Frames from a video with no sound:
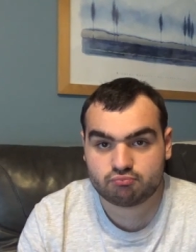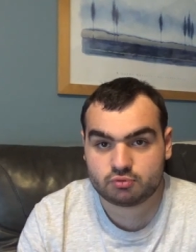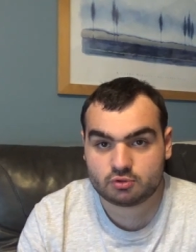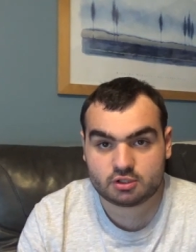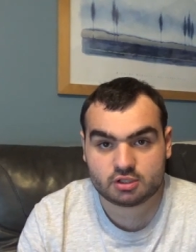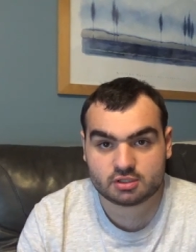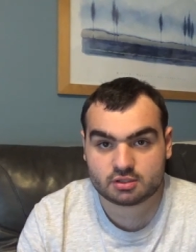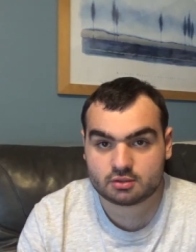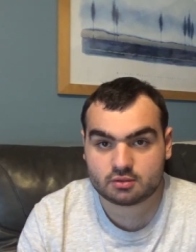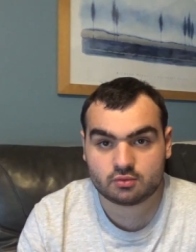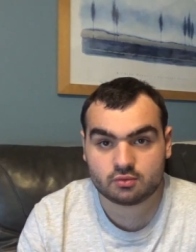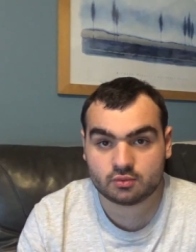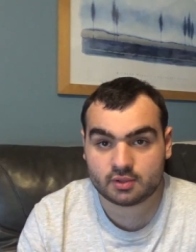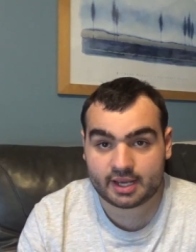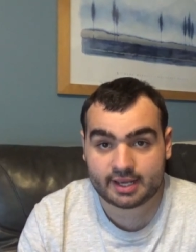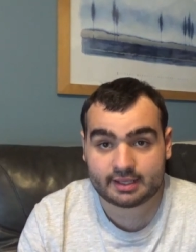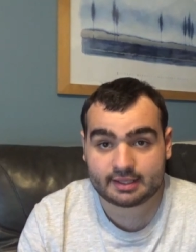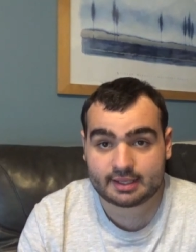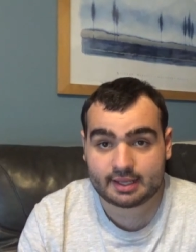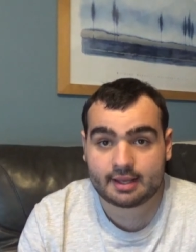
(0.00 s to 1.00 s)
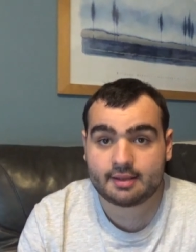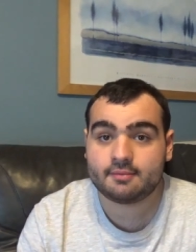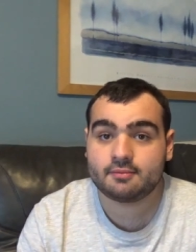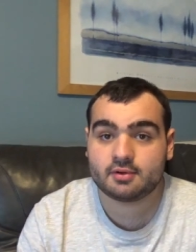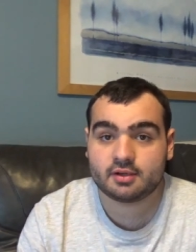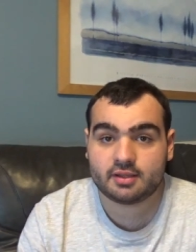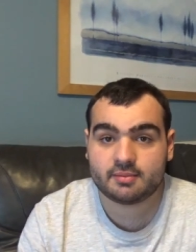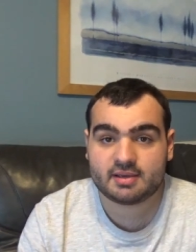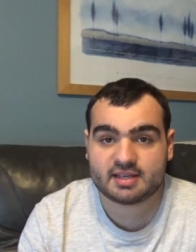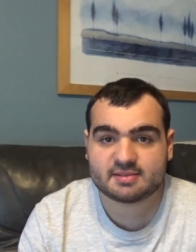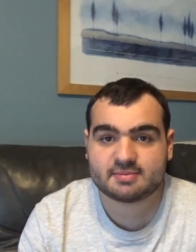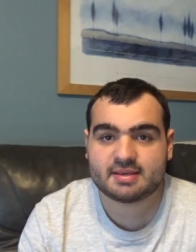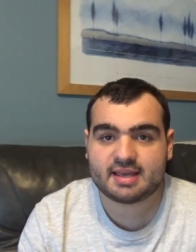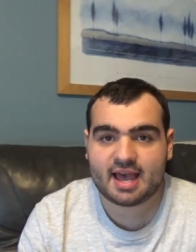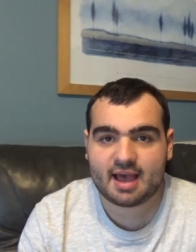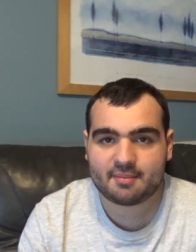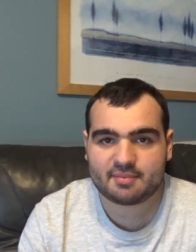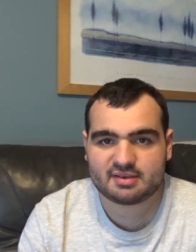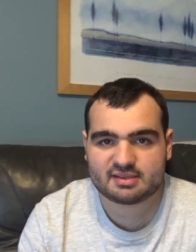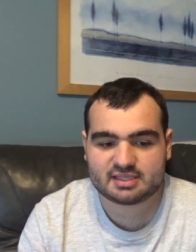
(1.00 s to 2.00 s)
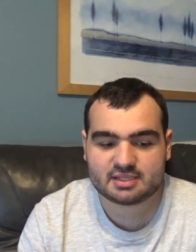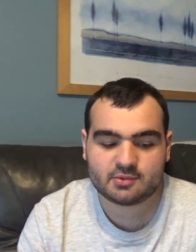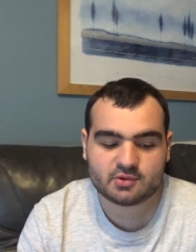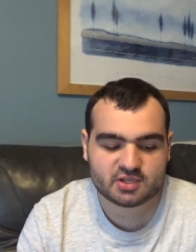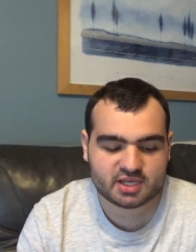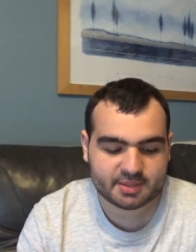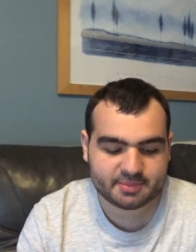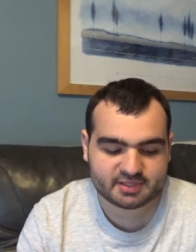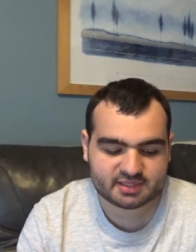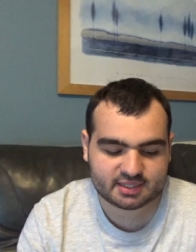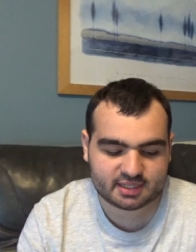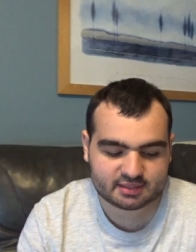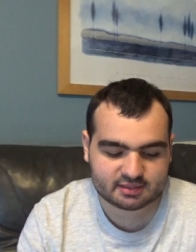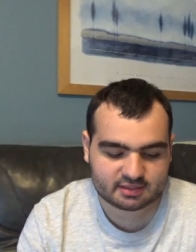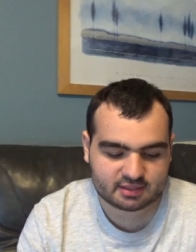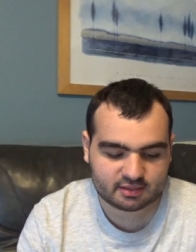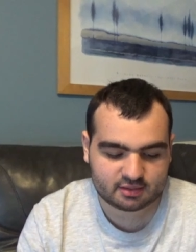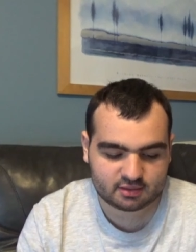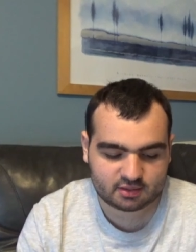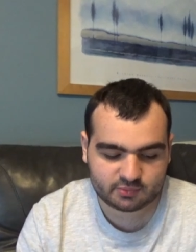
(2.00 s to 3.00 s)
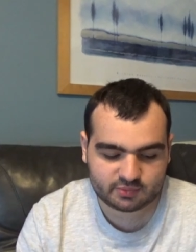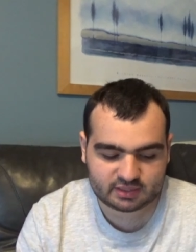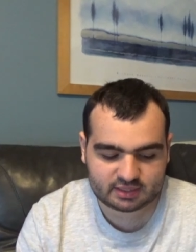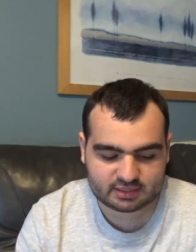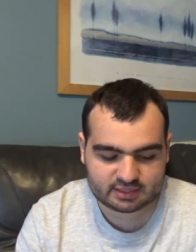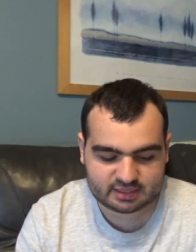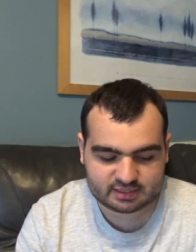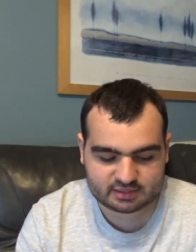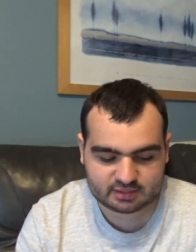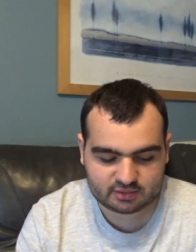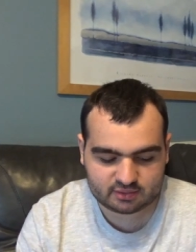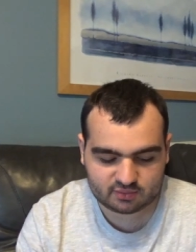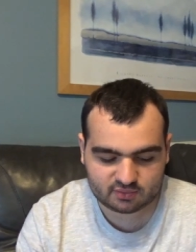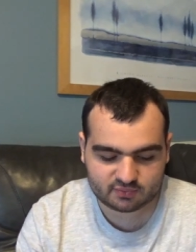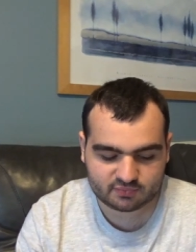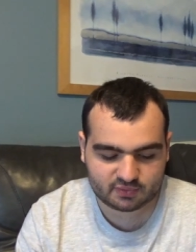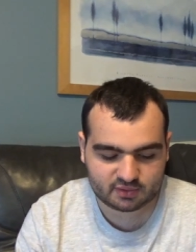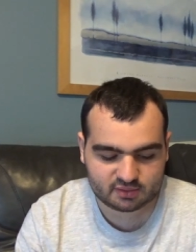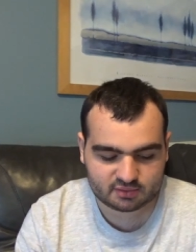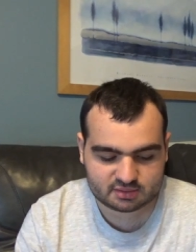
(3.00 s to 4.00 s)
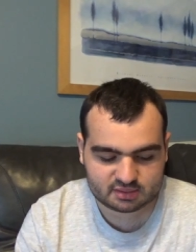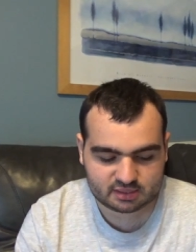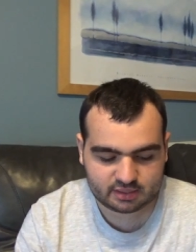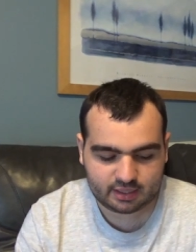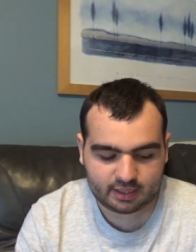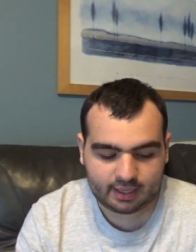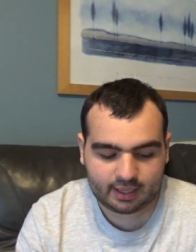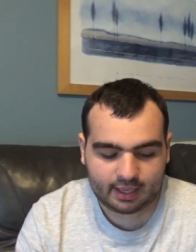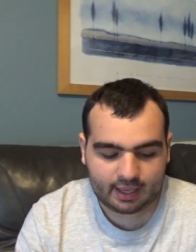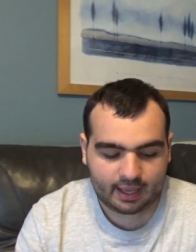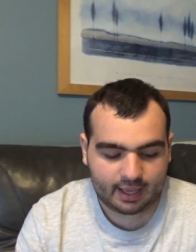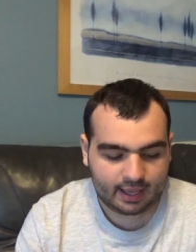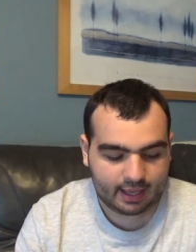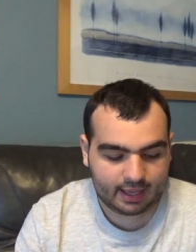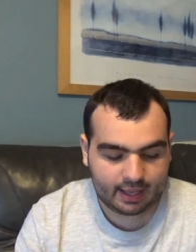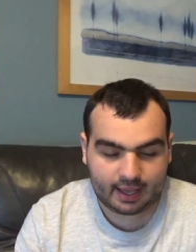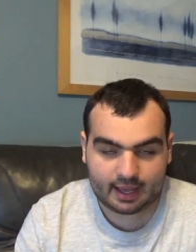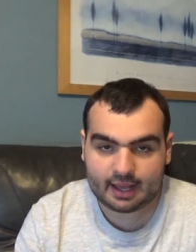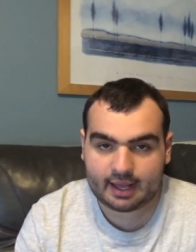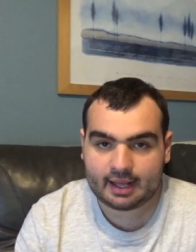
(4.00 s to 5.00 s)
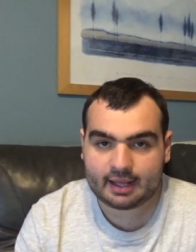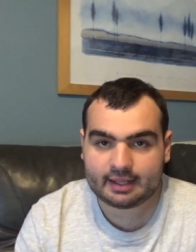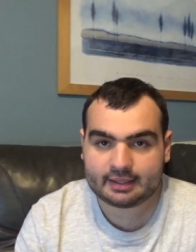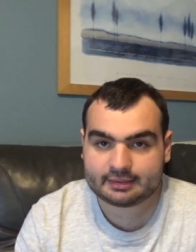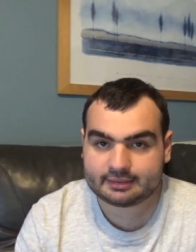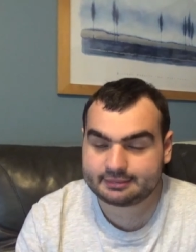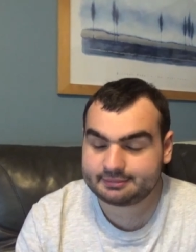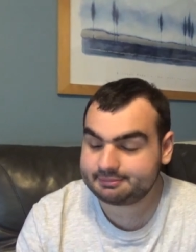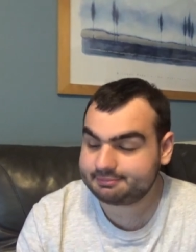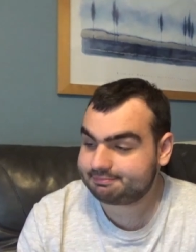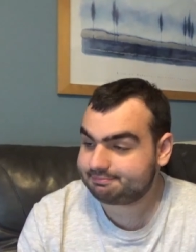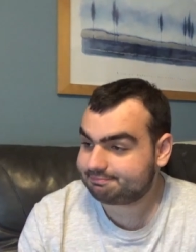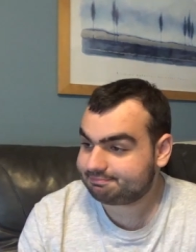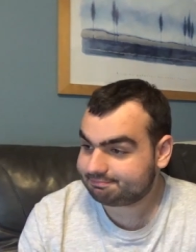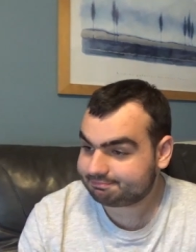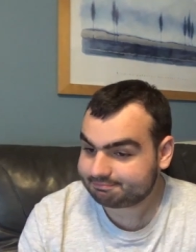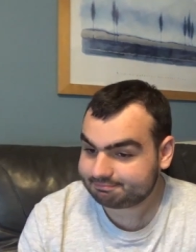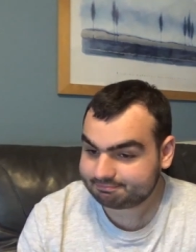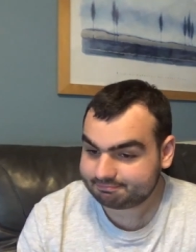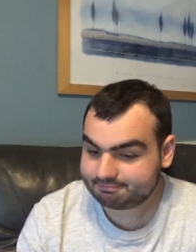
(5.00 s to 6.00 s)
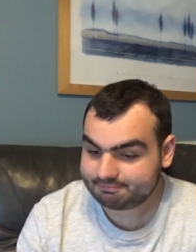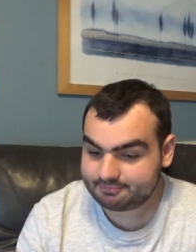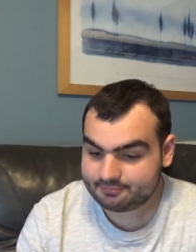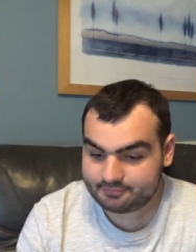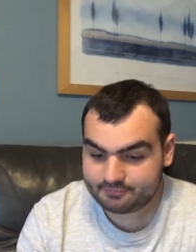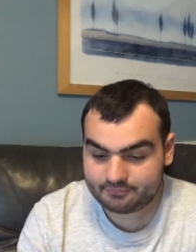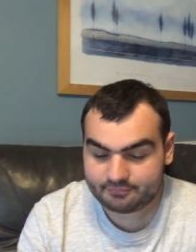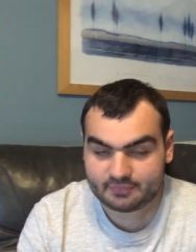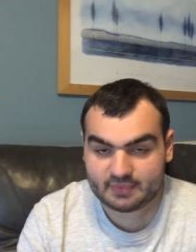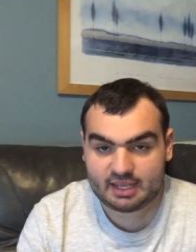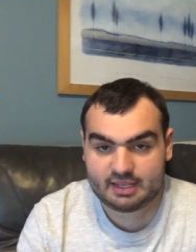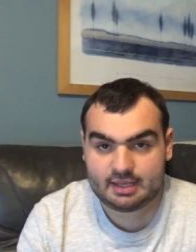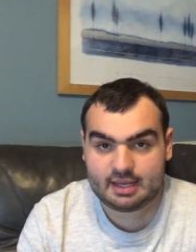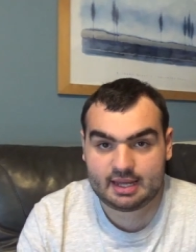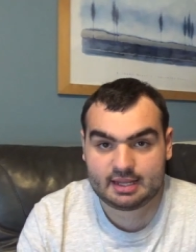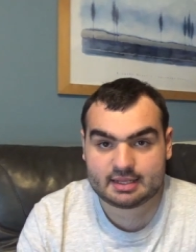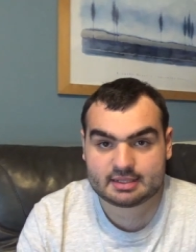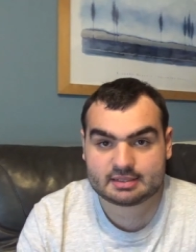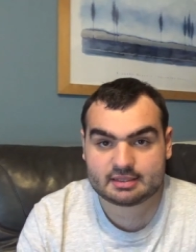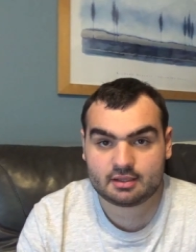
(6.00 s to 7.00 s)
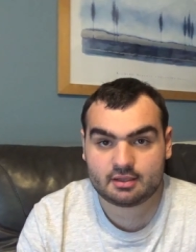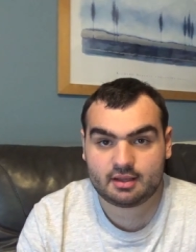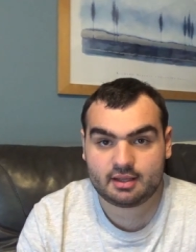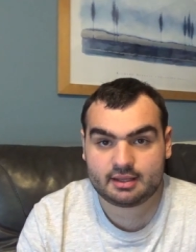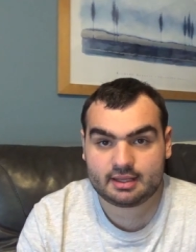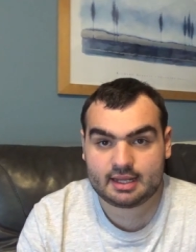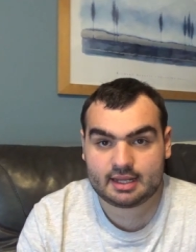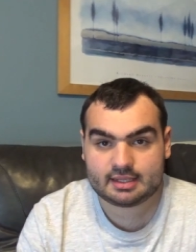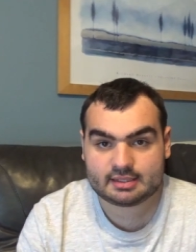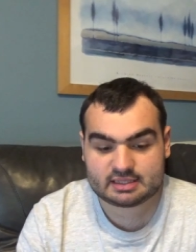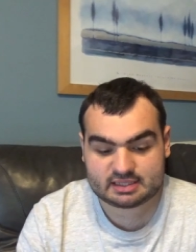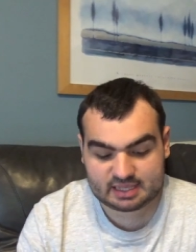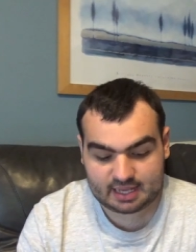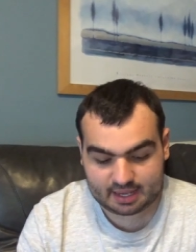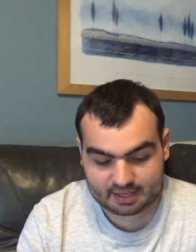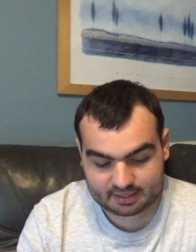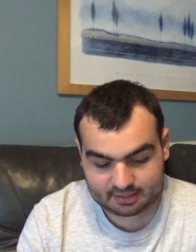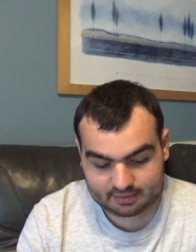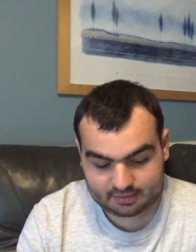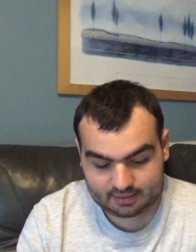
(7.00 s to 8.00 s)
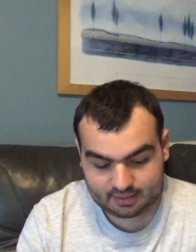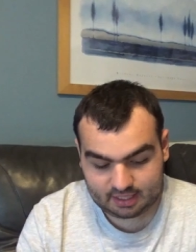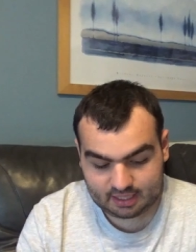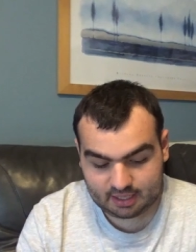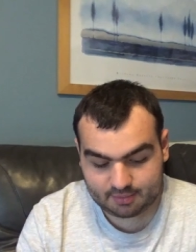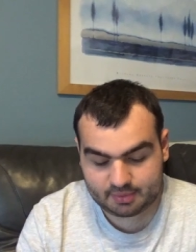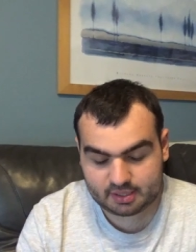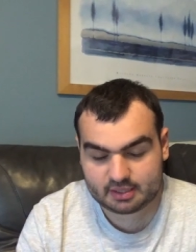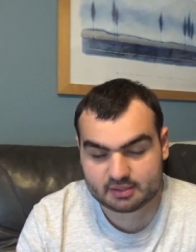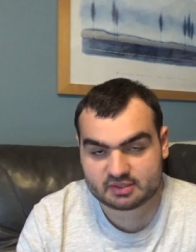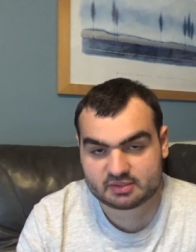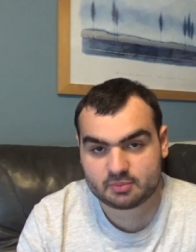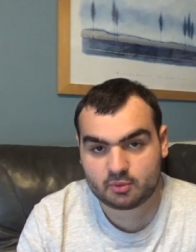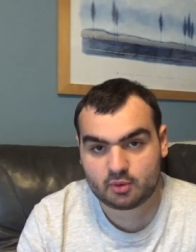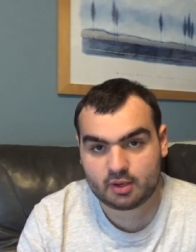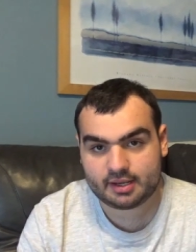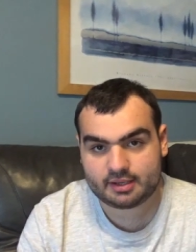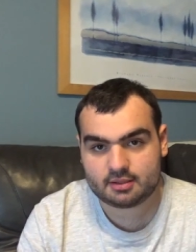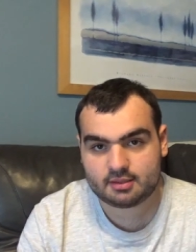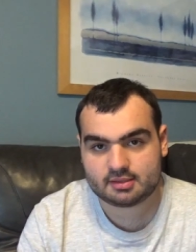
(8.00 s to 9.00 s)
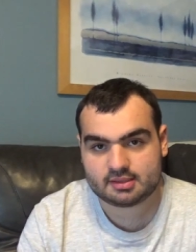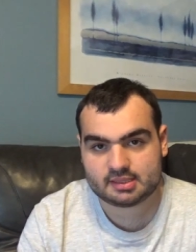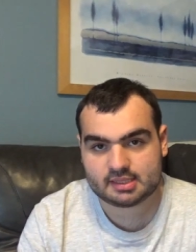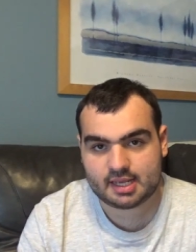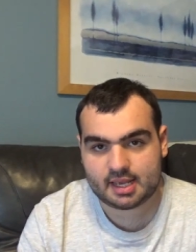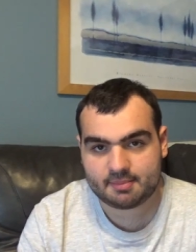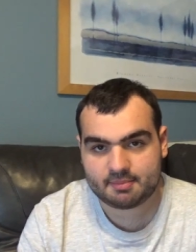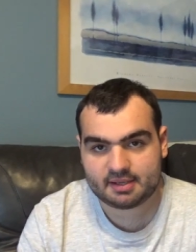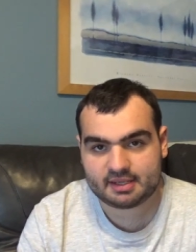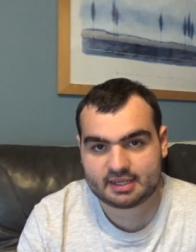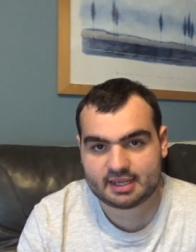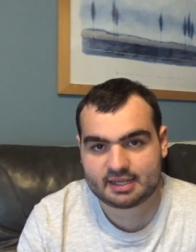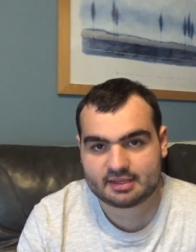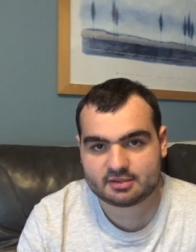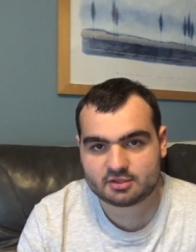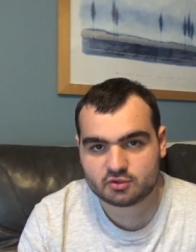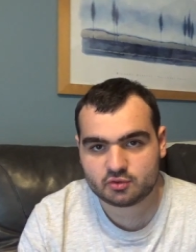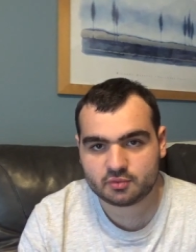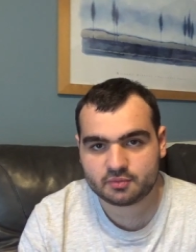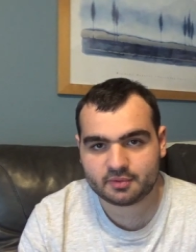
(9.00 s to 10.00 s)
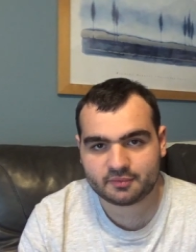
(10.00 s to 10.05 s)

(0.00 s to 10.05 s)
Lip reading: just great. It really makes me happy to see what James Gunn's going to do with the DC Universe. And Yeah, that's all I gotta say. I mean, there's more I could say, but again, short